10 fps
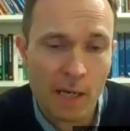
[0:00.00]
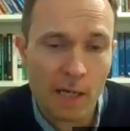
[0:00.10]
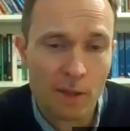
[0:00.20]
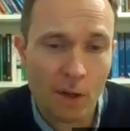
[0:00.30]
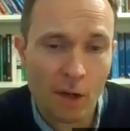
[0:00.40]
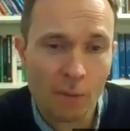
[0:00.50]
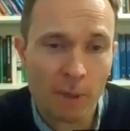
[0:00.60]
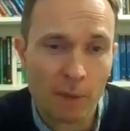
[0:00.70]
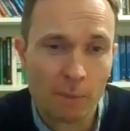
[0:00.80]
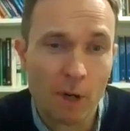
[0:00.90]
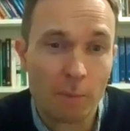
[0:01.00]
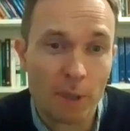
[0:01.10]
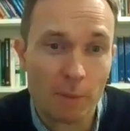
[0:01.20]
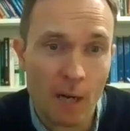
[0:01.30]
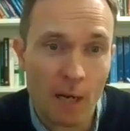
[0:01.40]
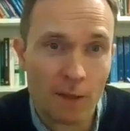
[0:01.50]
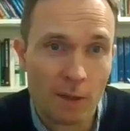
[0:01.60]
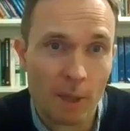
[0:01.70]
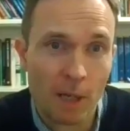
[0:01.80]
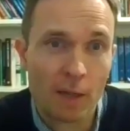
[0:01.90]
It's all being properly master
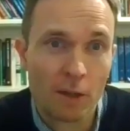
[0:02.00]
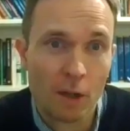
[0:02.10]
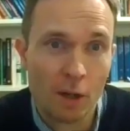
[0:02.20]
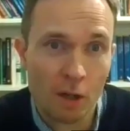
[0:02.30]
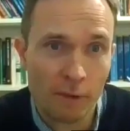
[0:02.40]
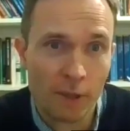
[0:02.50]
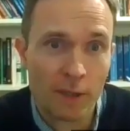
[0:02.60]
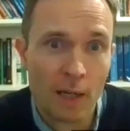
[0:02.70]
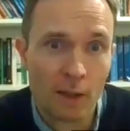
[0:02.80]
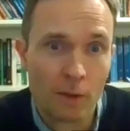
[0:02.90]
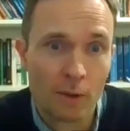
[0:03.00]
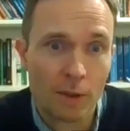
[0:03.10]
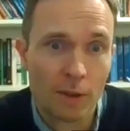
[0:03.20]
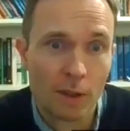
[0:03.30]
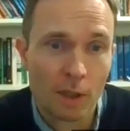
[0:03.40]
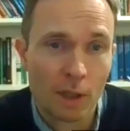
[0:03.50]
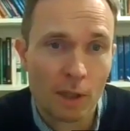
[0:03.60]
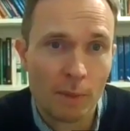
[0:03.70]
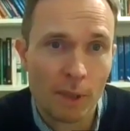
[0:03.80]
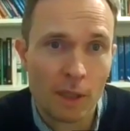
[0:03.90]
planned, all of it is getting good
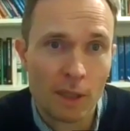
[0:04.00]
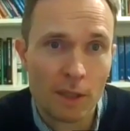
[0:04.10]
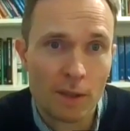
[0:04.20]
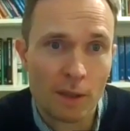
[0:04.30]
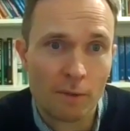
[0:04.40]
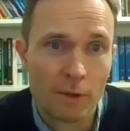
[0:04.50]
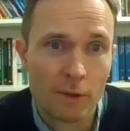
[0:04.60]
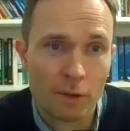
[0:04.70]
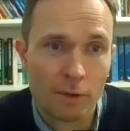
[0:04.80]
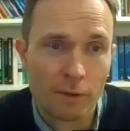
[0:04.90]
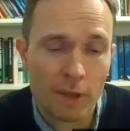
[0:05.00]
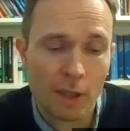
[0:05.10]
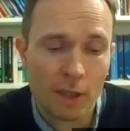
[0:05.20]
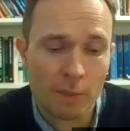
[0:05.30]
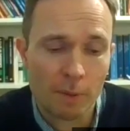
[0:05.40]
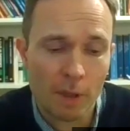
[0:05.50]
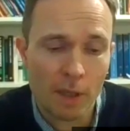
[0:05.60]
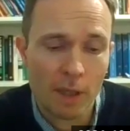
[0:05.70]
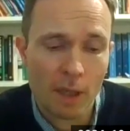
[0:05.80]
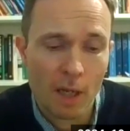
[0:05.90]
amenities, infrastructure, facilities put in.